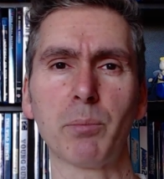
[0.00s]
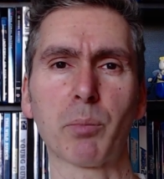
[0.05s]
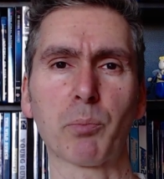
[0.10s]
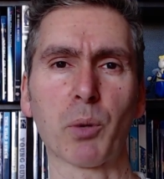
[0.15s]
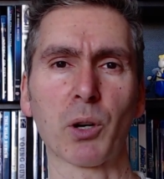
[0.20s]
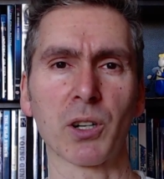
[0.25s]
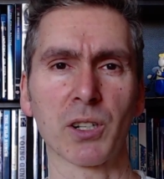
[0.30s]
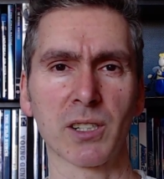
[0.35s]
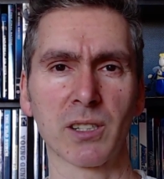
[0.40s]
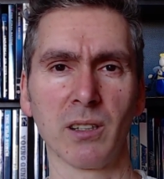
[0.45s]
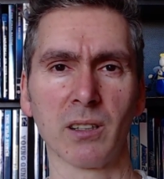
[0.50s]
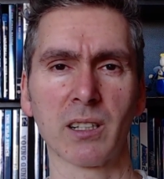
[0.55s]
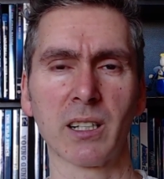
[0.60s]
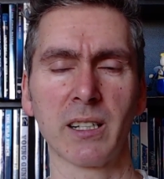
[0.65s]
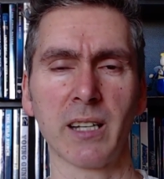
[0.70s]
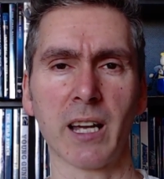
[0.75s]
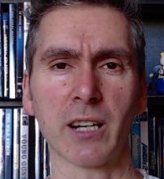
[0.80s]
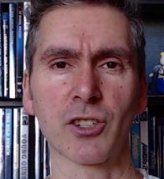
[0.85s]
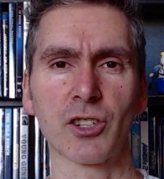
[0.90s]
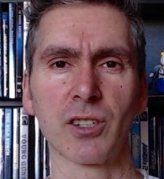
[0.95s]
personal
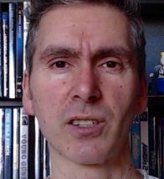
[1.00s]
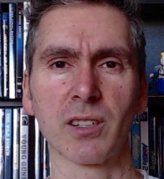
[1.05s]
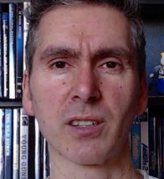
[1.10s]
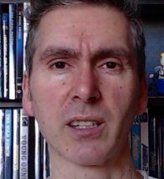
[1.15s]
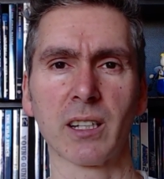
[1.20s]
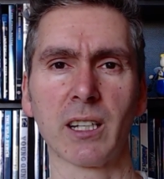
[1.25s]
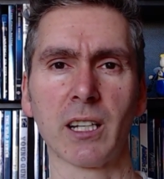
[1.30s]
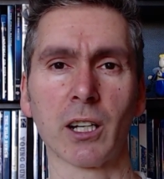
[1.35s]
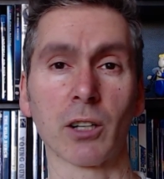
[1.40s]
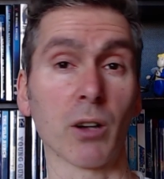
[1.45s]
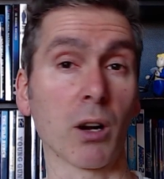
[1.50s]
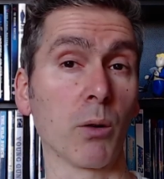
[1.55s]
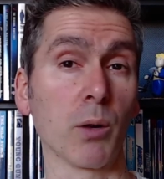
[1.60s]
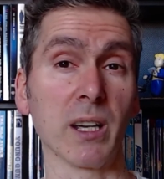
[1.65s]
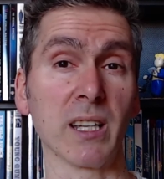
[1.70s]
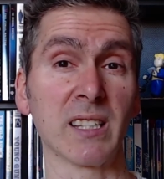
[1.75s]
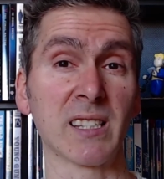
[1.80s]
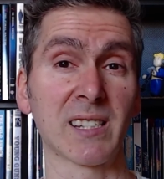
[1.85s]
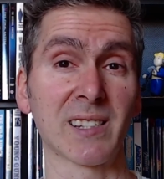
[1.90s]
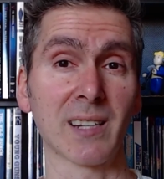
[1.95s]
connection to the hero
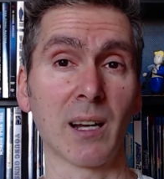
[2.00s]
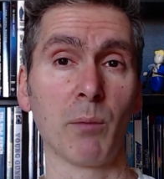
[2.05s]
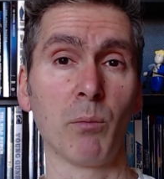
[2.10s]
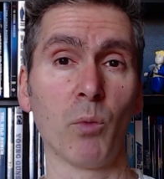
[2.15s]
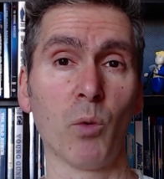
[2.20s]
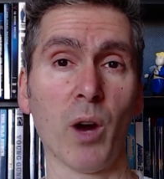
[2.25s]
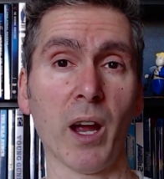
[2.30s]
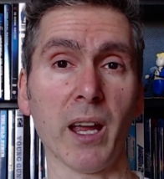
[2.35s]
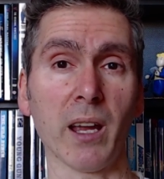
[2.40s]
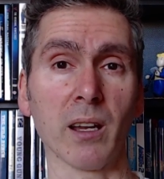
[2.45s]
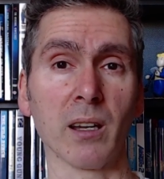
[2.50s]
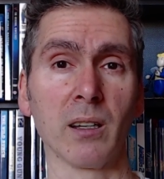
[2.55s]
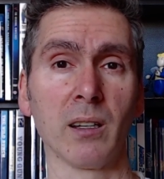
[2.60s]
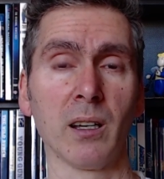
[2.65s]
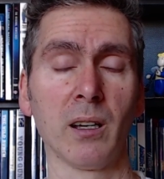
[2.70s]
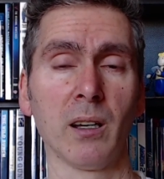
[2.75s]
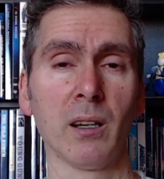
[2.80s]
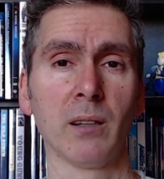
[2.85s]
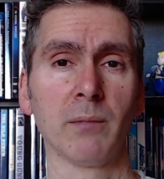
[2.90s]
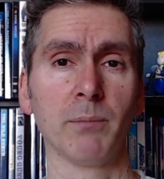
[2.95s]
in some way.
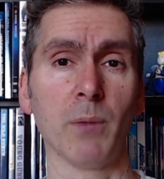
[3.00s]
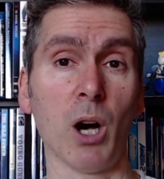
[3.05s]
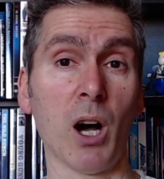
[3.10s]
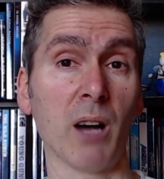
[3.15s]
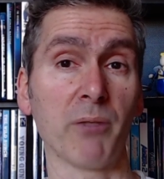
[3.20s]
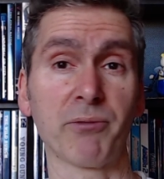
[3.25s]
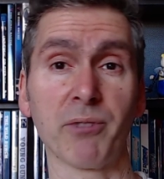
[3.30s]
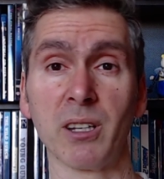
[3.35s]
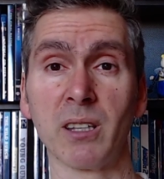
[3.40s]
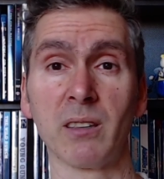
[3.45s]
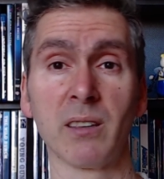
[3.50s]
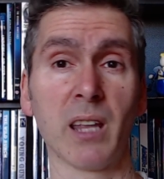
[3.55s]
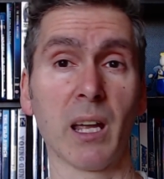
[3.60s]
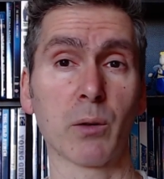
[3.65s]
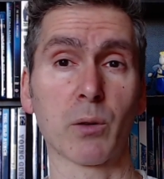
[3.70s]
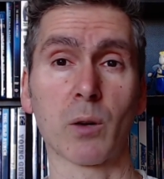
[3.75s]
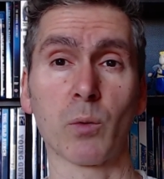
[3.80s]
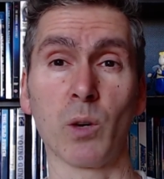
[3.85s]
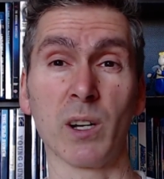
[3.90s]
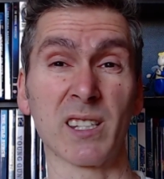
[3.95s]
Often they
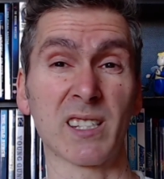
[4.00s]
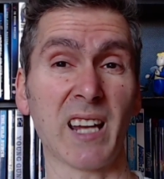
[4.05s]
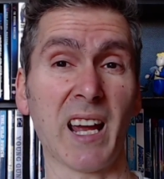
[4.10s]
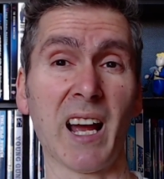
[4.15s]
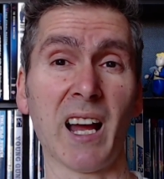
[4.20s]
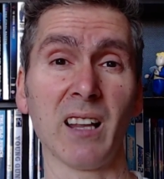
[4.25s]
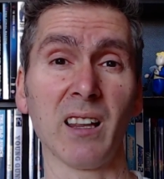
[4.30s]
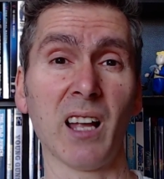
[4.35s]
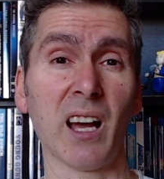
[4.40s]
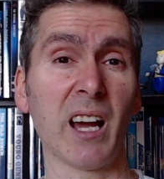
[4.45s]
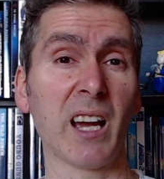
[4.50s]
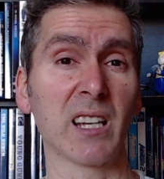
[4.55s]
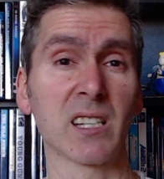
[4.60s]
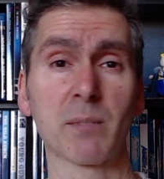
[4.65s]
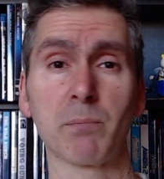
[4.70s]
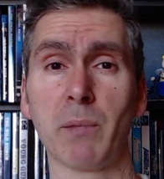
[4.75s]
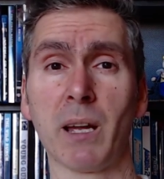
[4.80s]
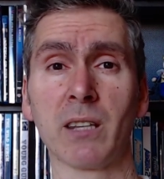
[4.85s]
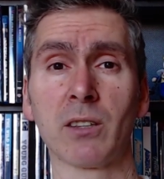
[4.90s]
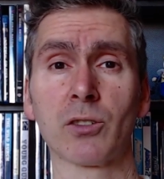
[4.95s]
were once allies,
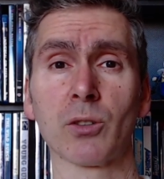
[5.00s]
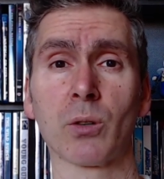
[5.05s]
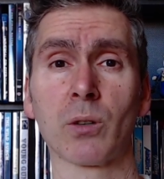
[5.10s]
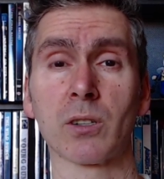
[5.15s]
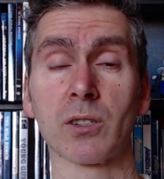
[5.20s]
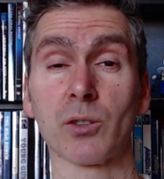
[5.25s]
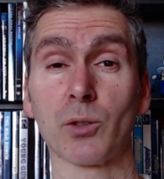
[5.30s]
mentors, or